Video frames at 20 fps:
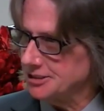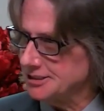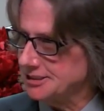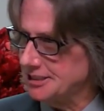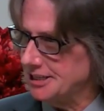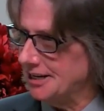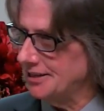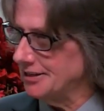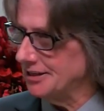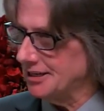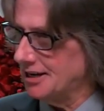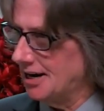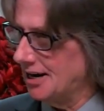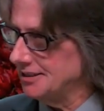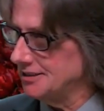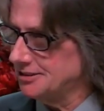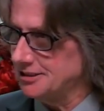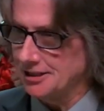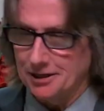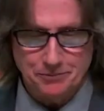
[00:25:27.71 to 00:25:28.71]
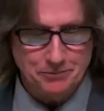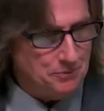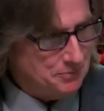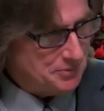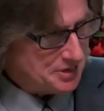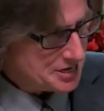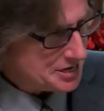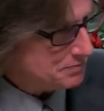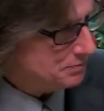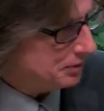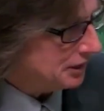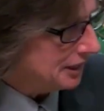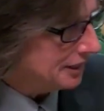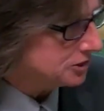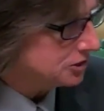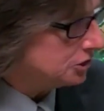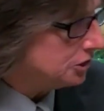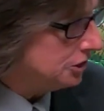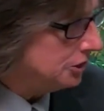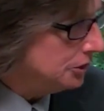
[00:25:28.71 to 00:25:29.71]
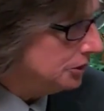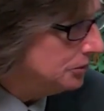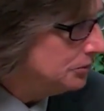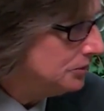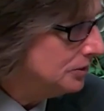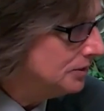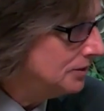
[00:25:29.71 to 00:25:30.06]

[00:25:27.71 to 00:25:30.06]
say that God said, me bless you.